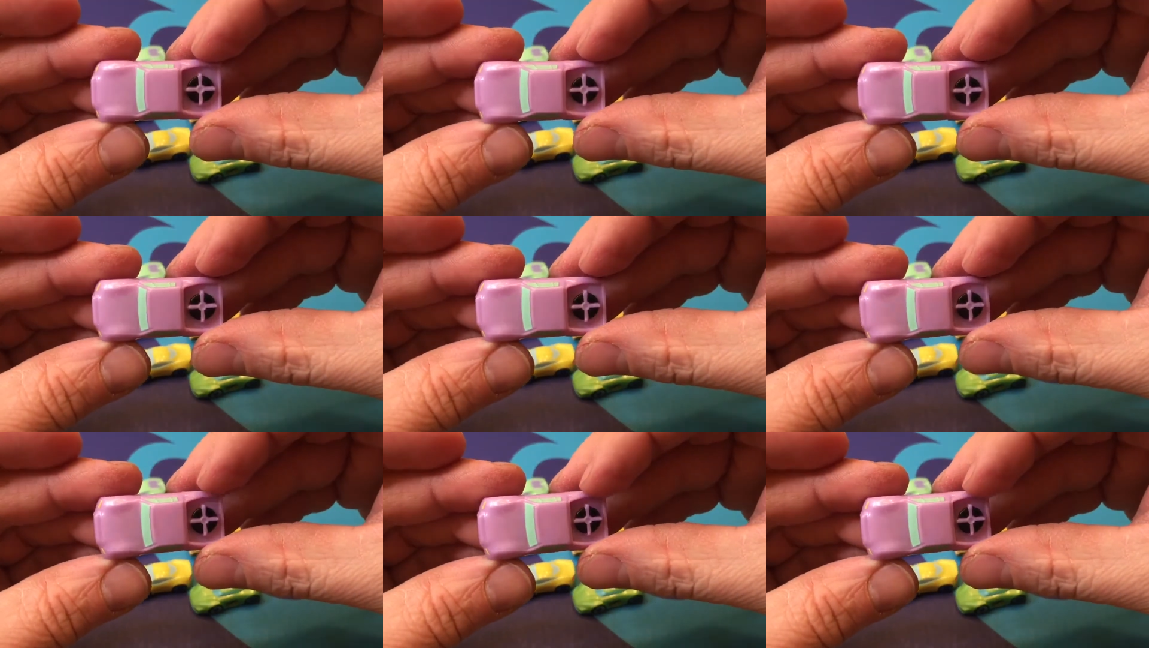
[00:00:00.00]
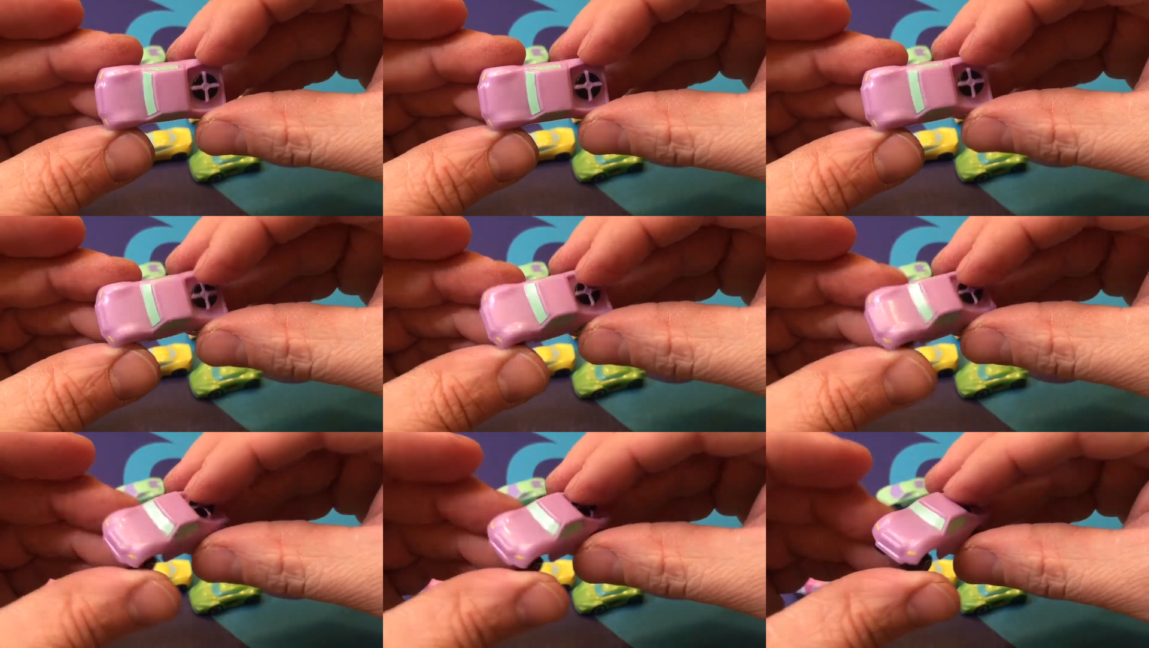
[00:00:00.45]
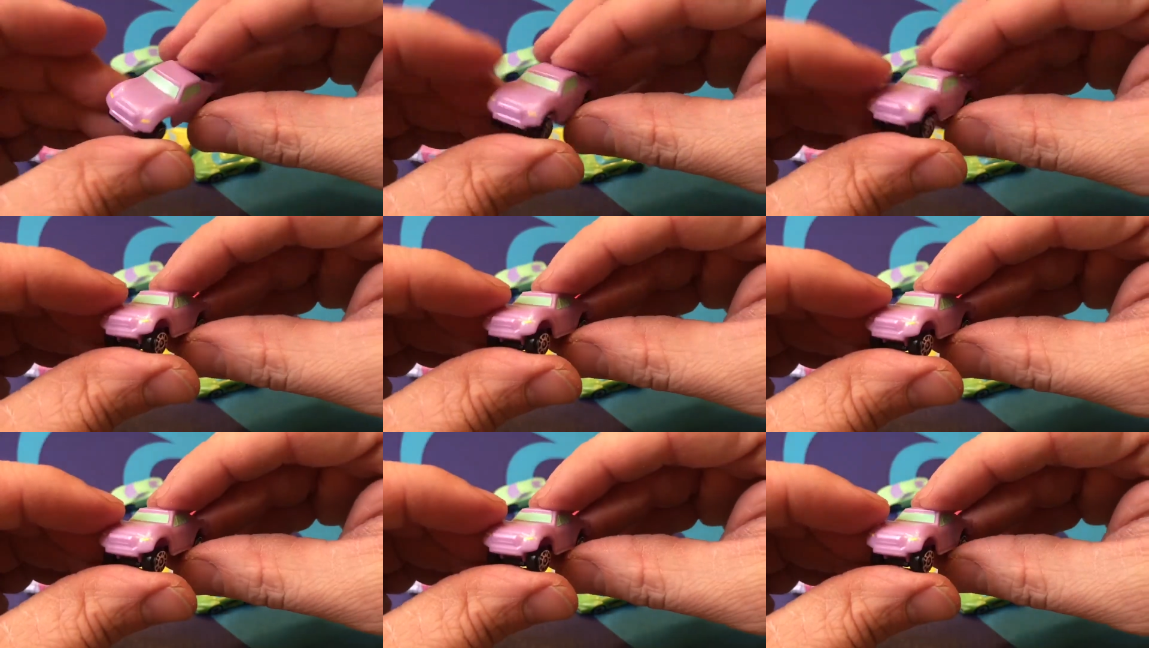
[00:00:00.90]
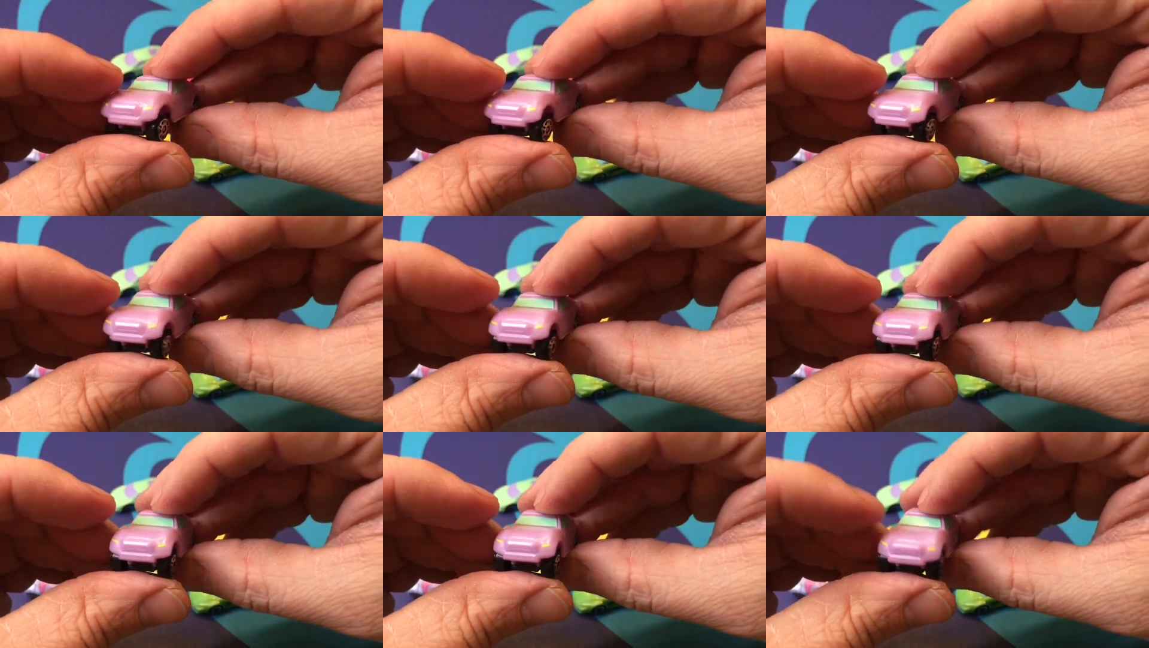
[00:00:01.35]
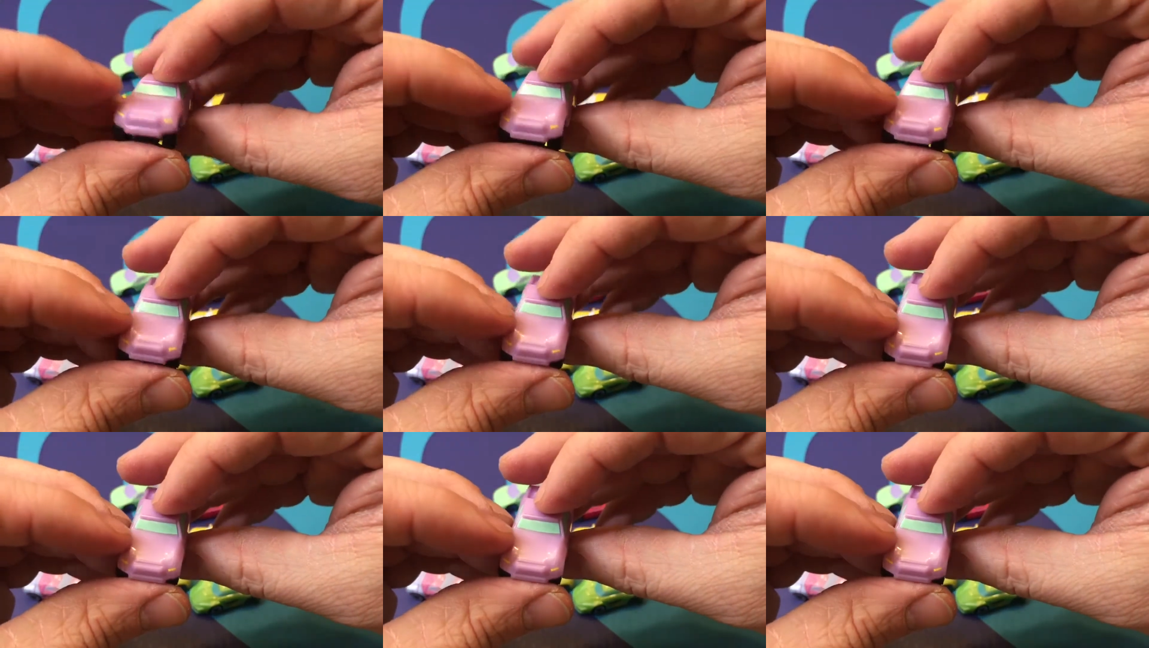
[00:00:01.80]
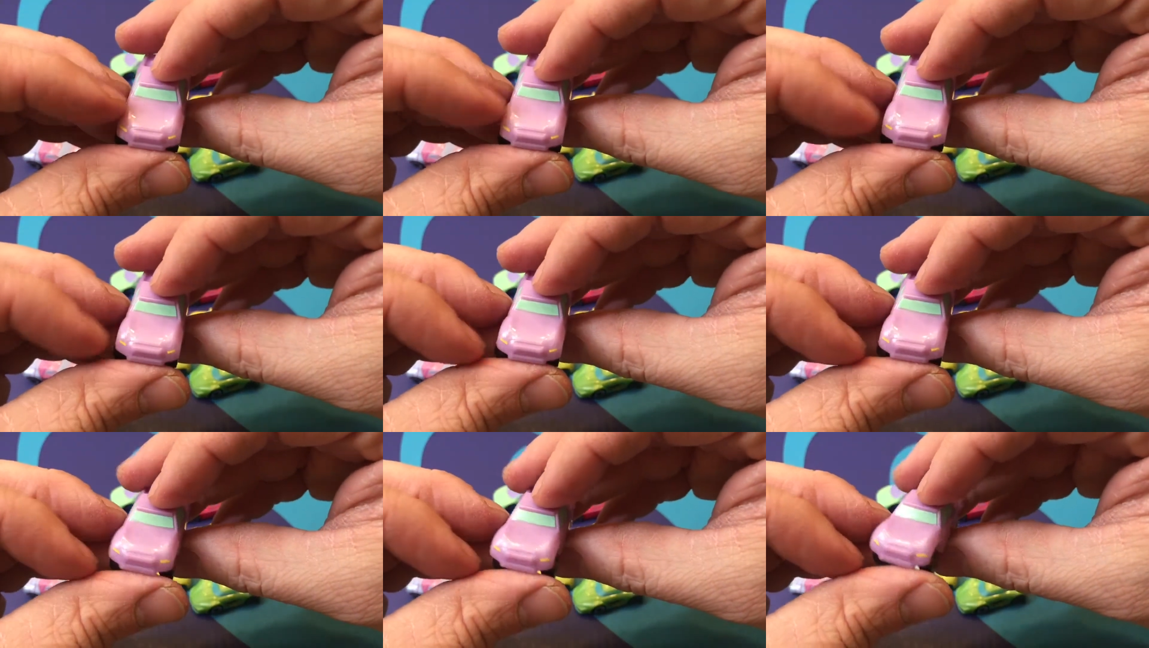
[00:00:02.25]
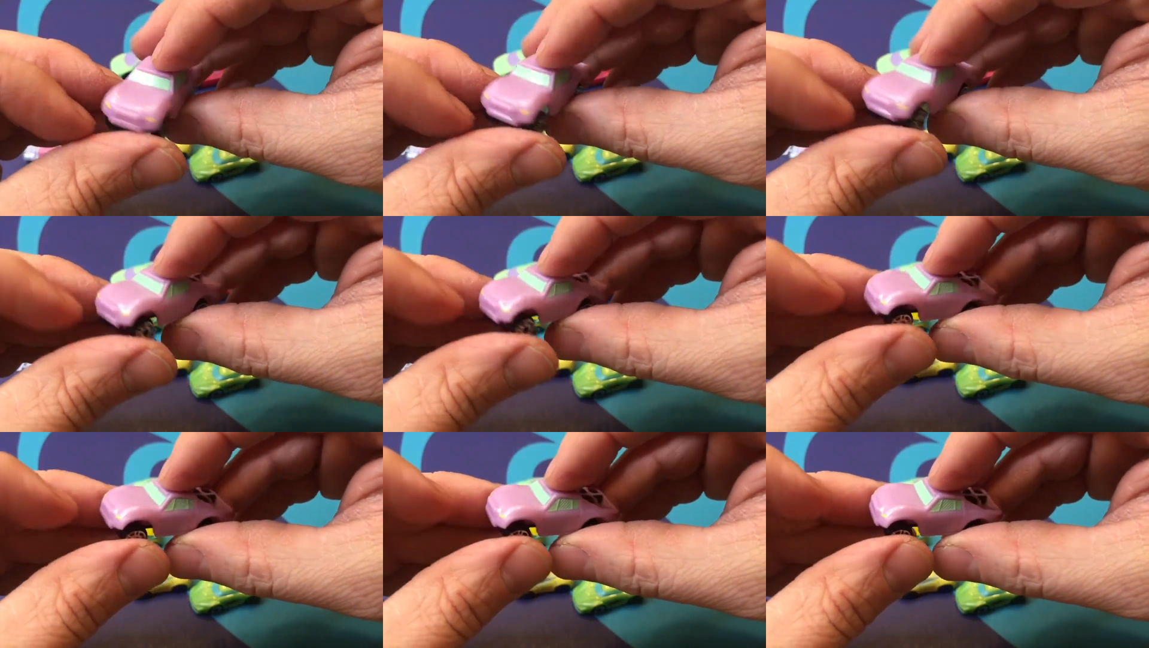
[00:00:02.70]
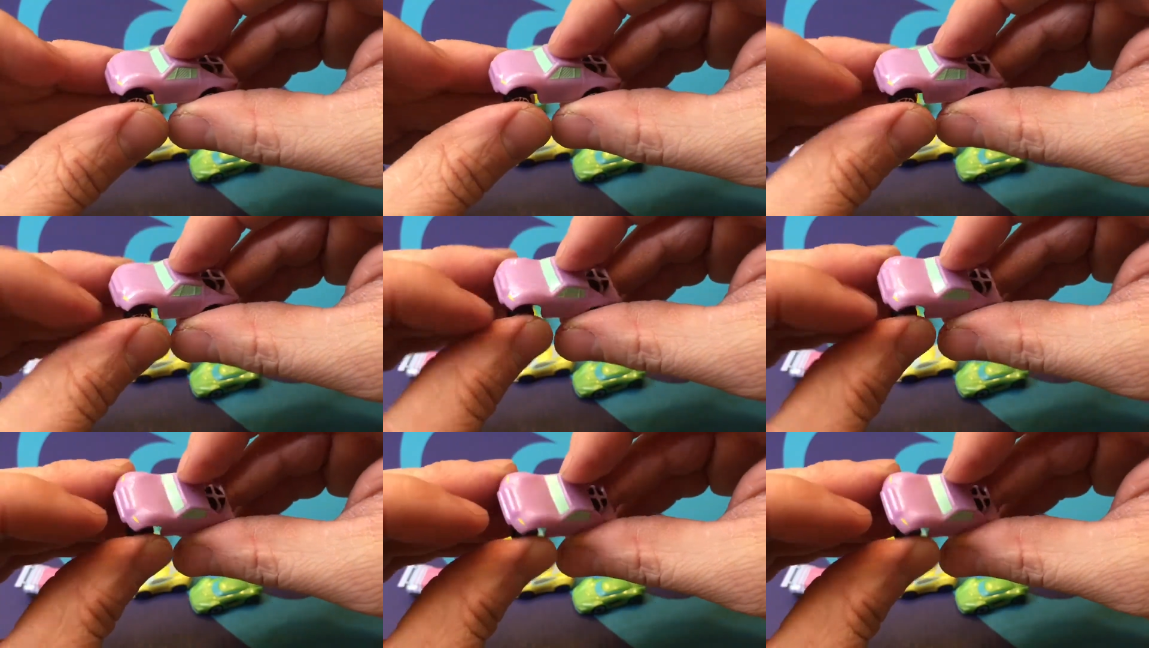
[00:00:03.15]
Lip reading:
No face is visible, so there are no lips to read.